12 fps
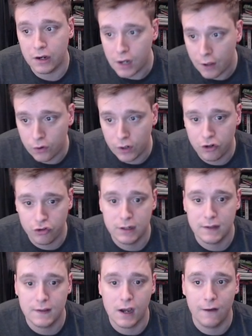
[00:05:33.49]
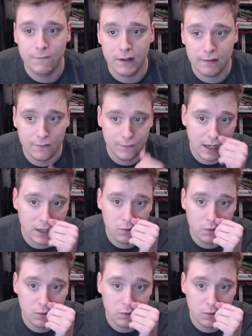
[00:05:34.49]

another injury to the offensive line,